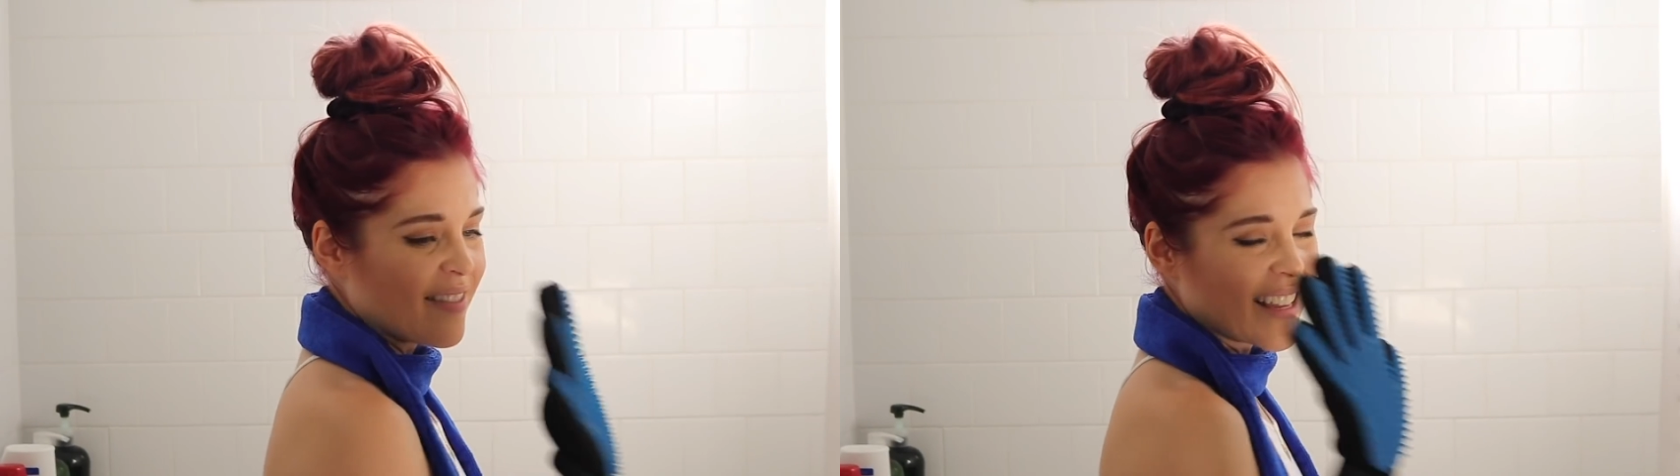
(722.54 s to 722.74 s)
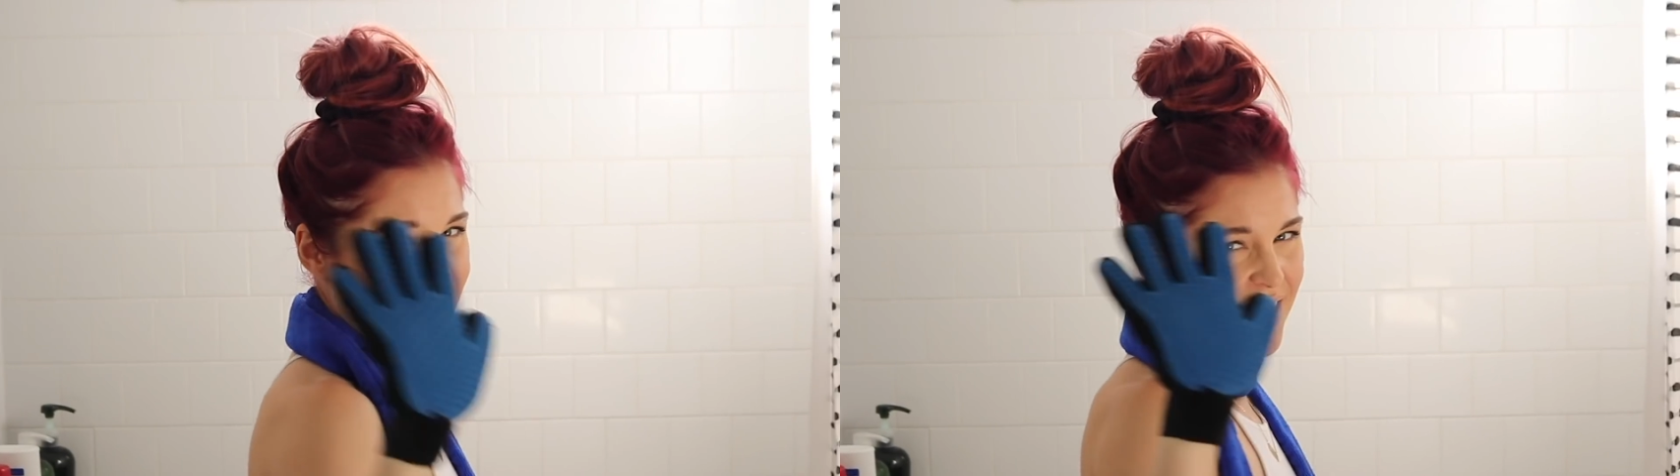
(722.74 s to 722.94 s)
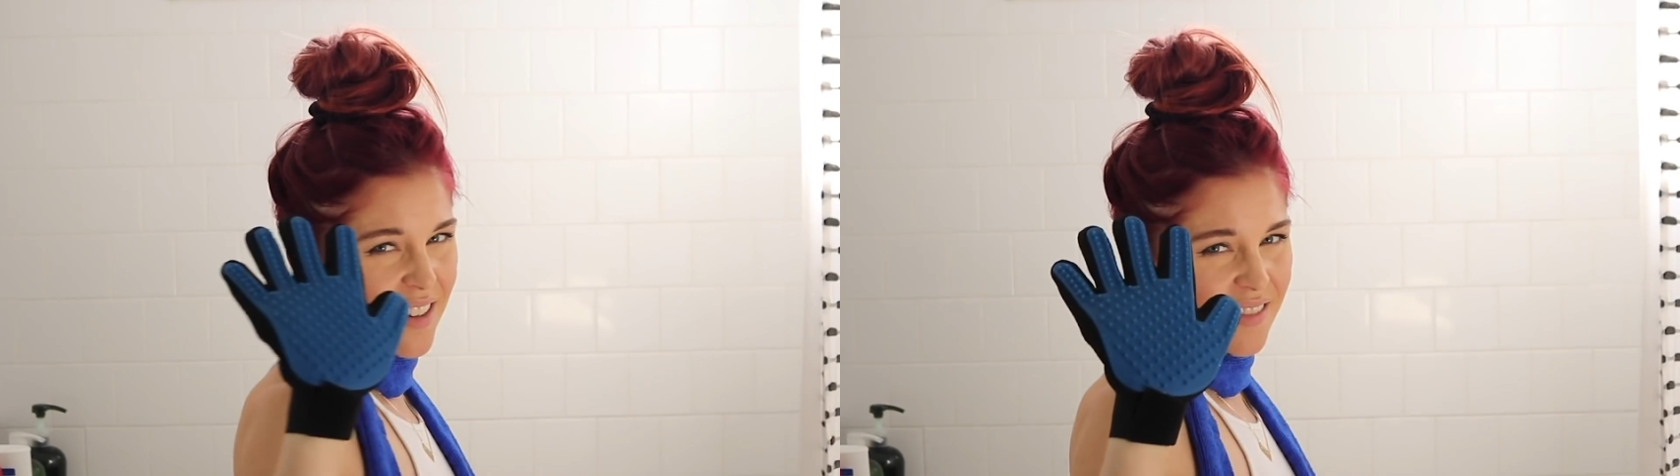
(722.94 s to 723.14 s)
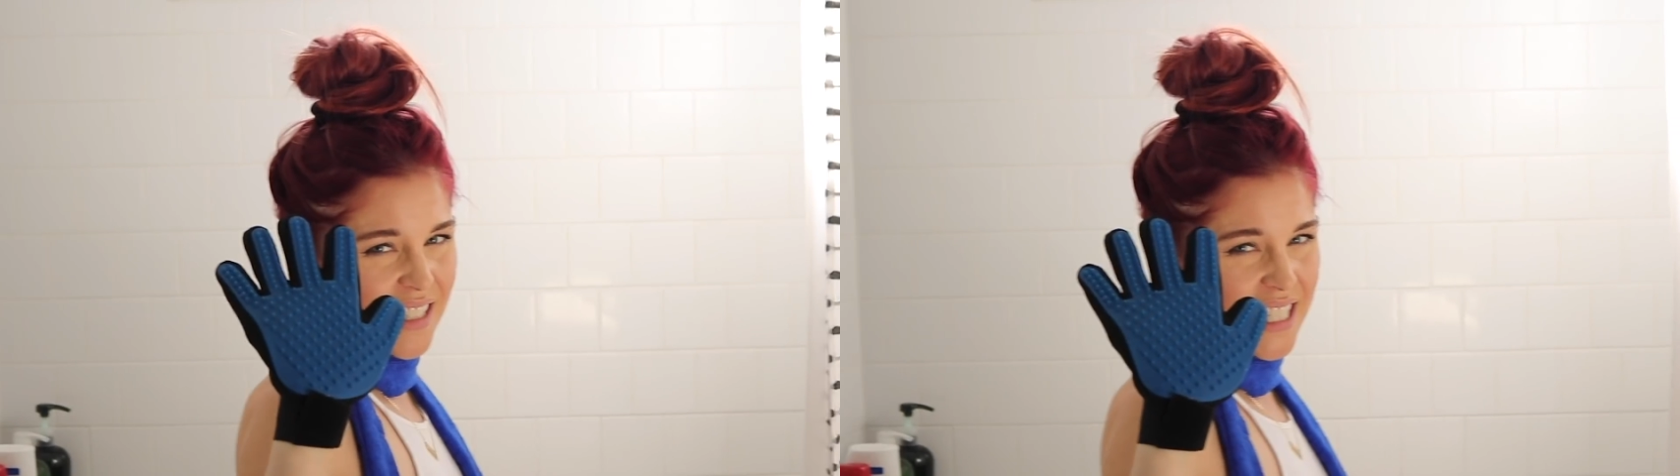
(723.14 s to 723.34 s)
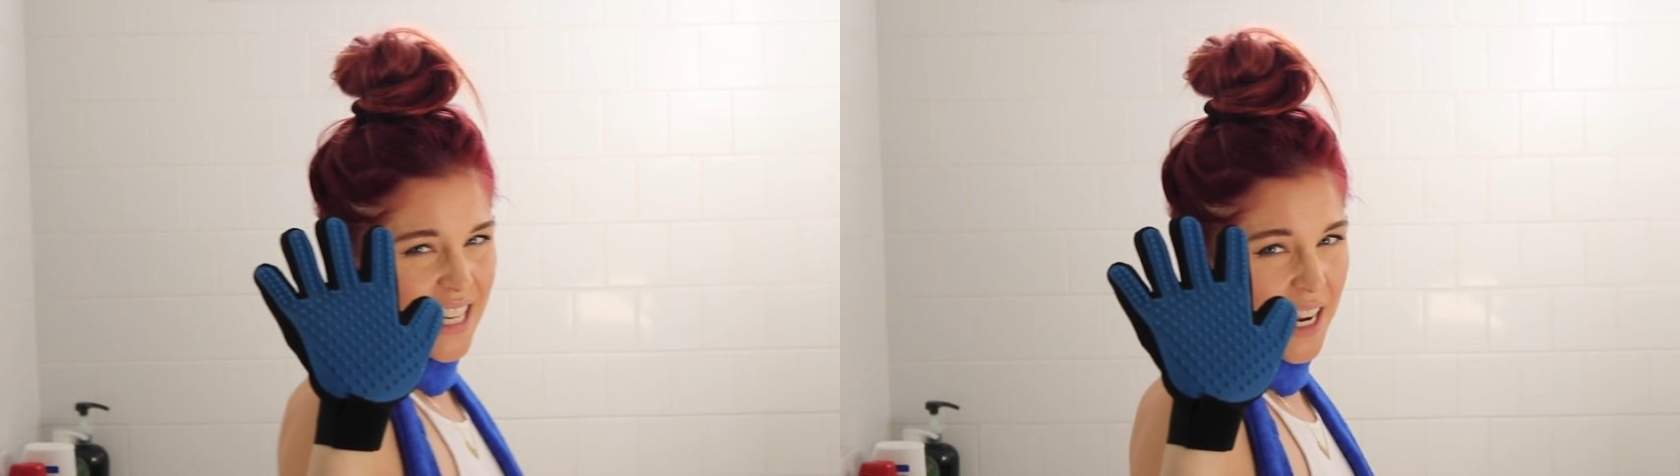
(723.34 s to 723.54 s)
and these don't
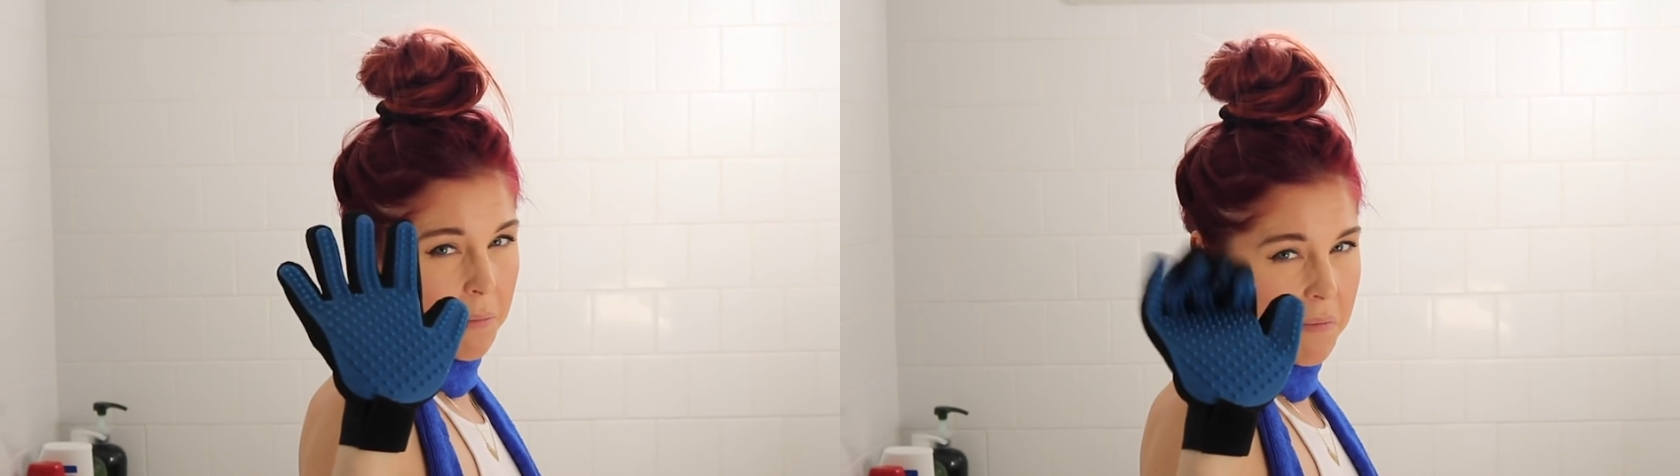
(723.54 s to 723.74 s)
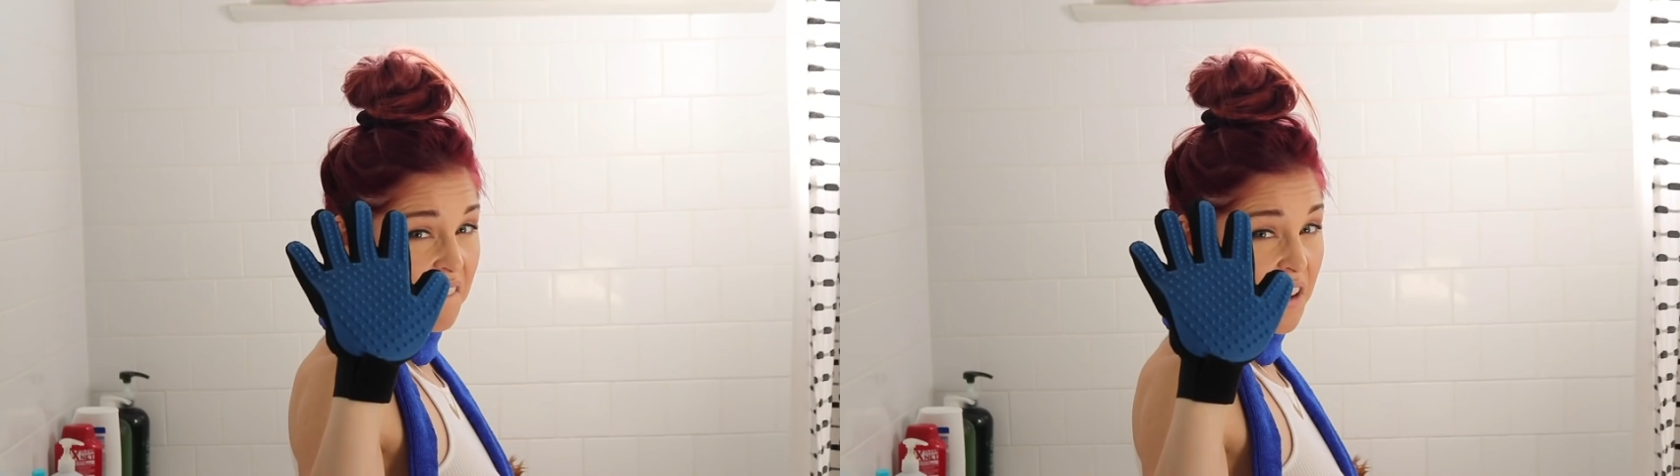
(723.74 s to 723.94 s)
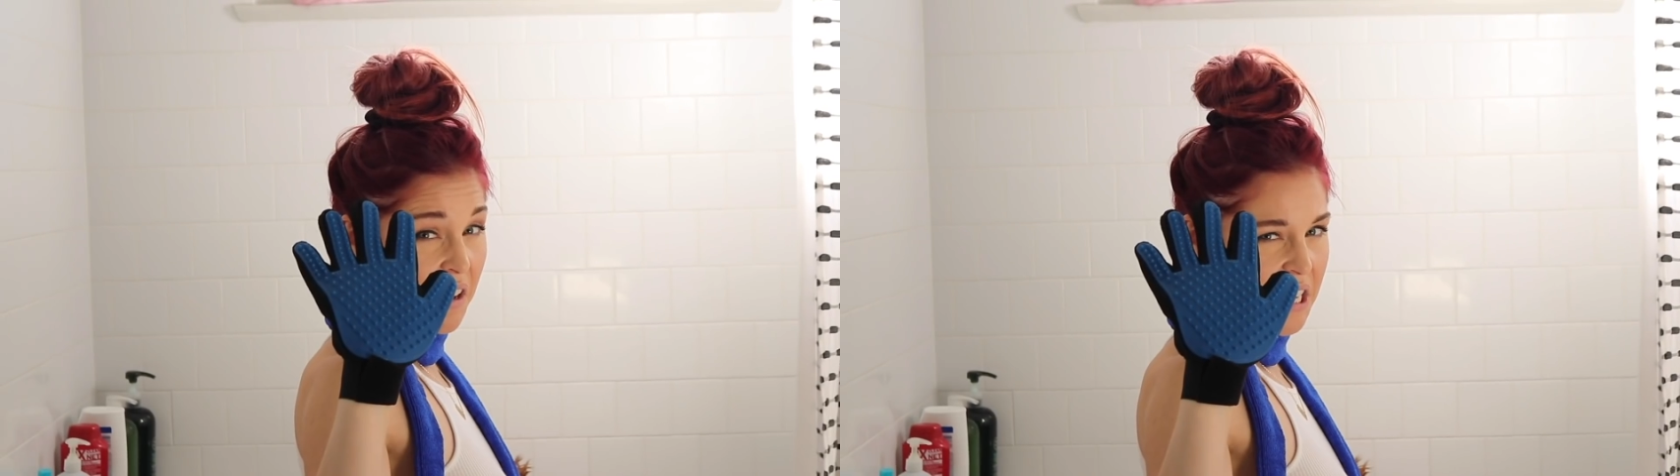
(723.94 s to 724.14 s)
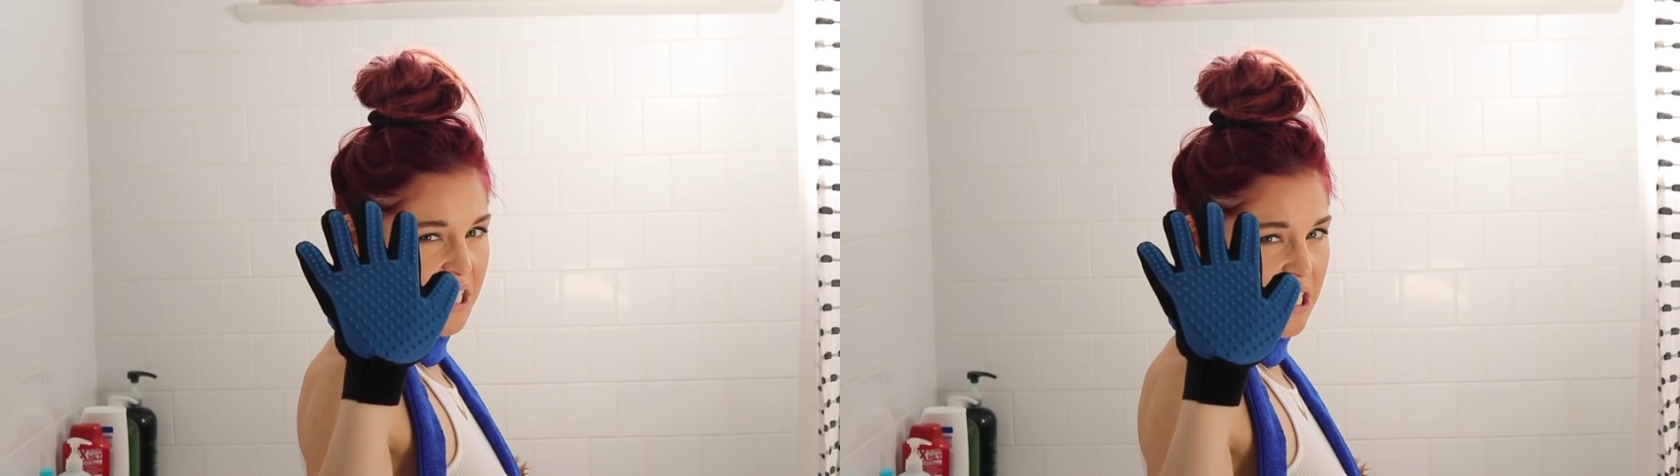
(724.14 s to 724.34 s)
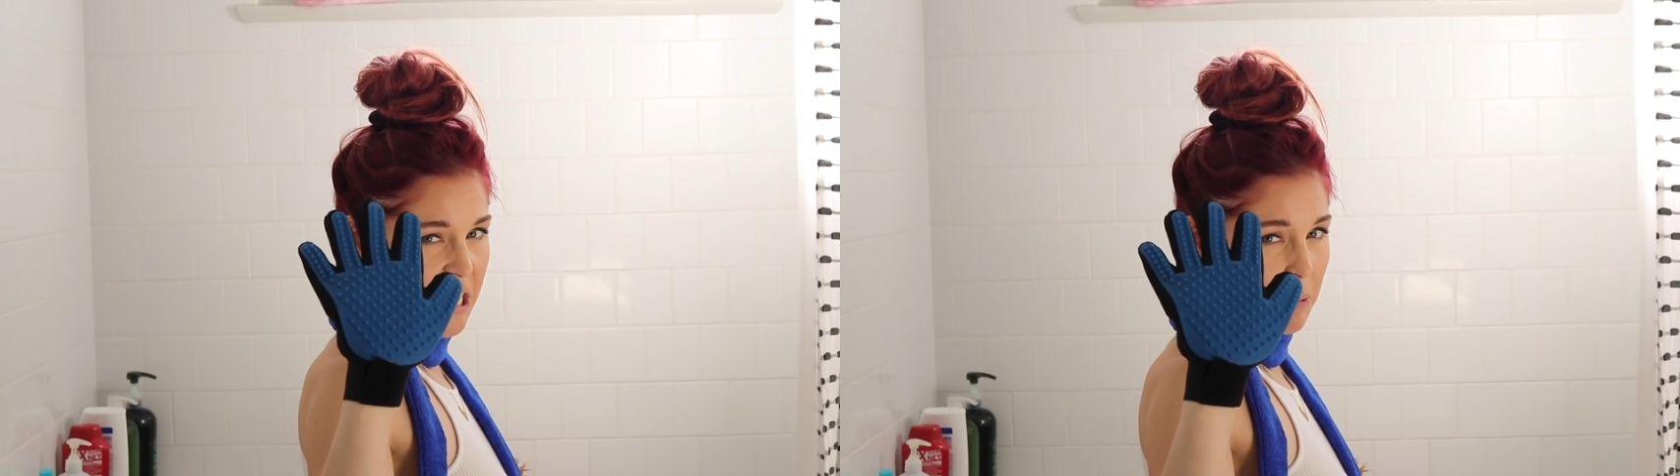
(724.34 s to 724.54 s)
seem
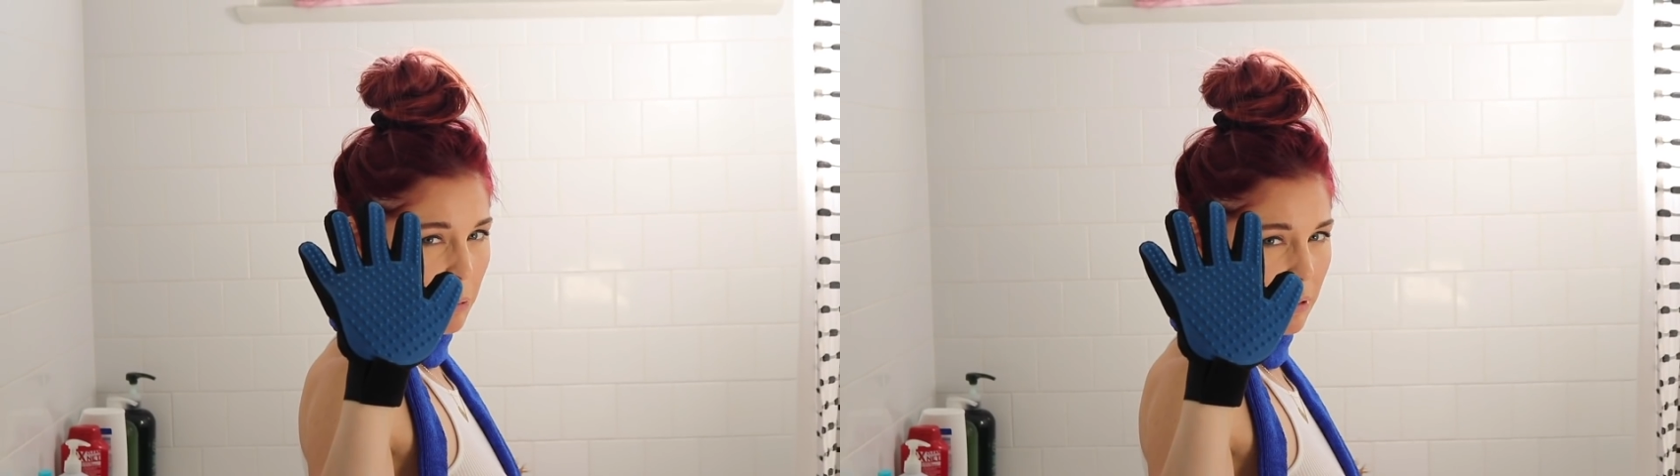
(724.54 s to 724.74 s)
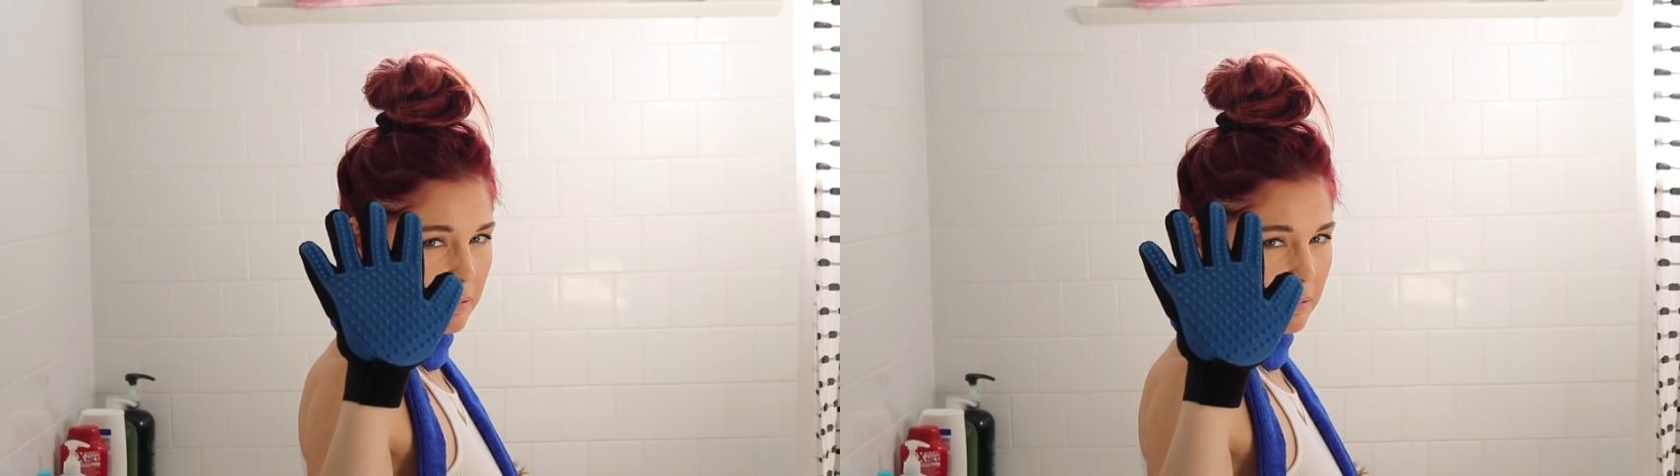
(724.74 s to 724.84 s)
very deep.